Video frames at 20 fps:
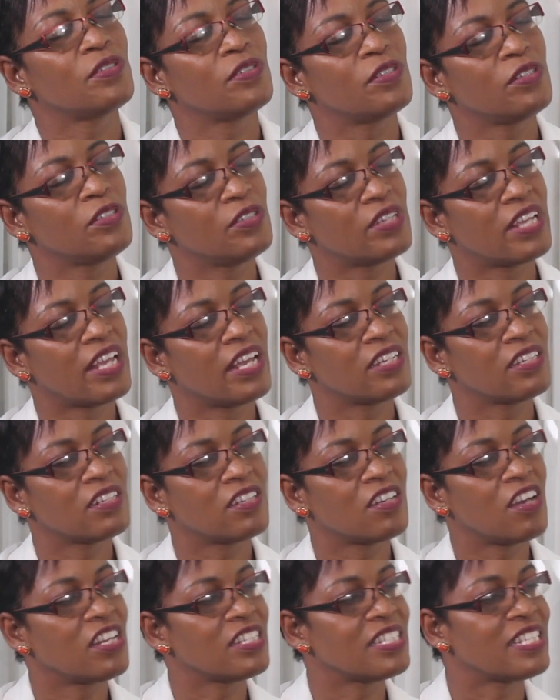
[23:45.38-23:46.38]
So you
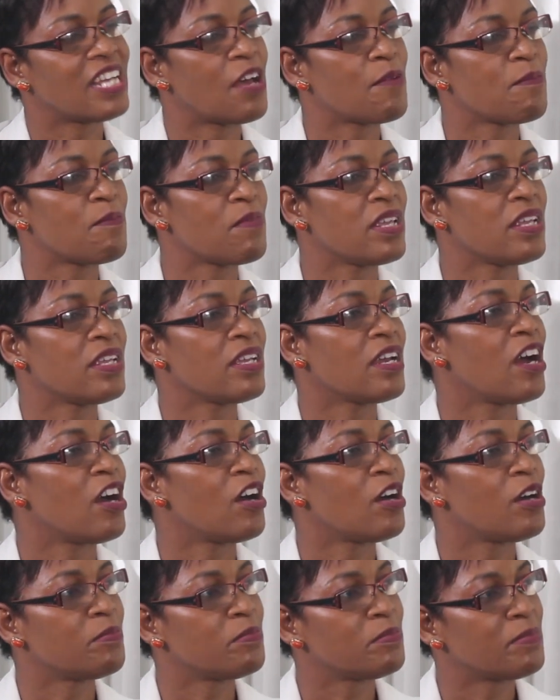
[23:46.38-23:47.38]
can contact
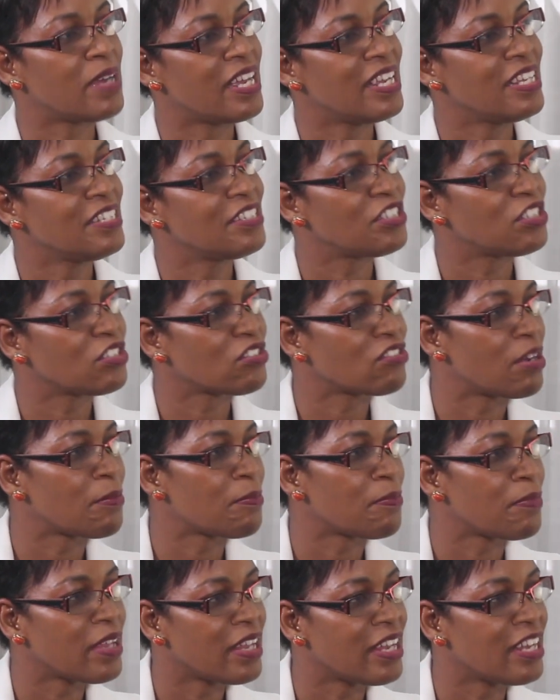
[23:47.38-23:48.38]
me on my
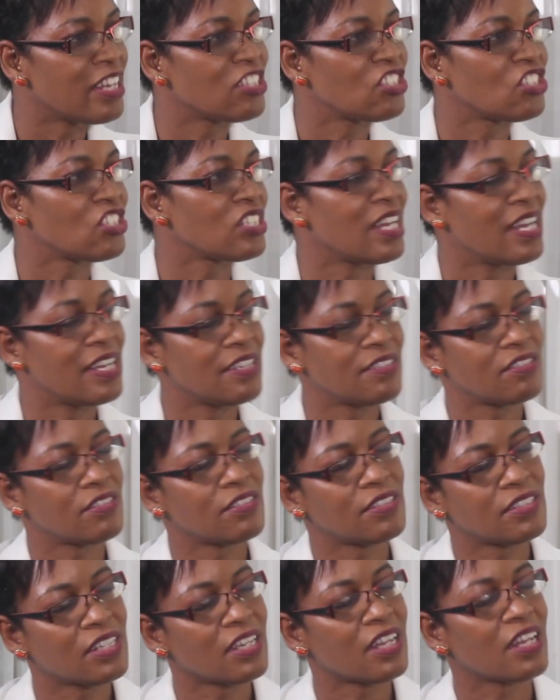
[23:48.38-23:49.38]
Instagram page,
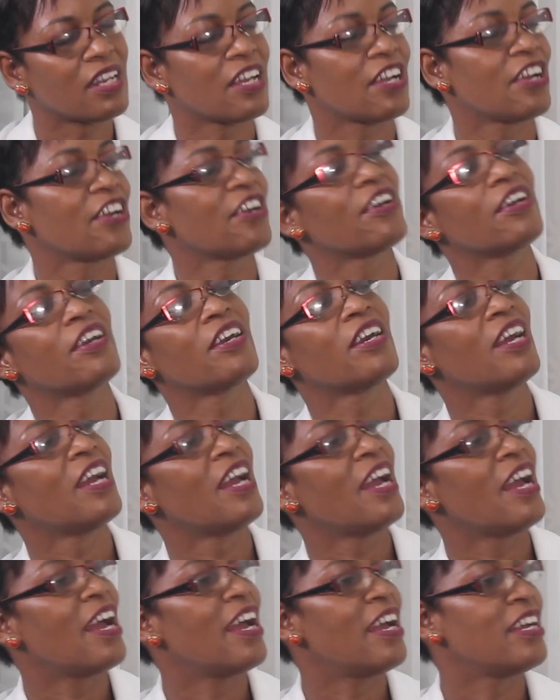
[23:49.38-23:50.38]
Esther Sinclair,
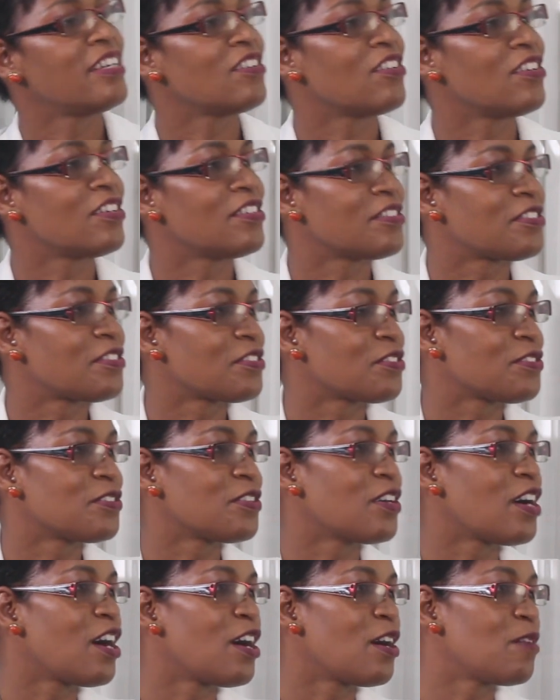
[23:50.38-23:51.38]
and
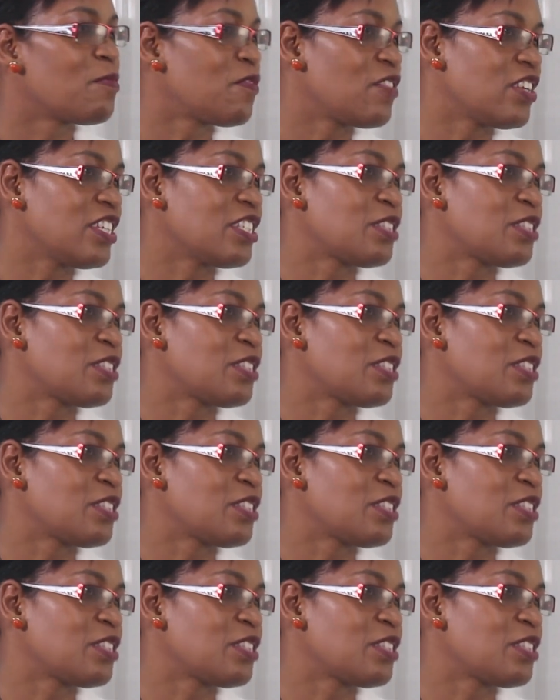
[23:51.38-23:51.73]
also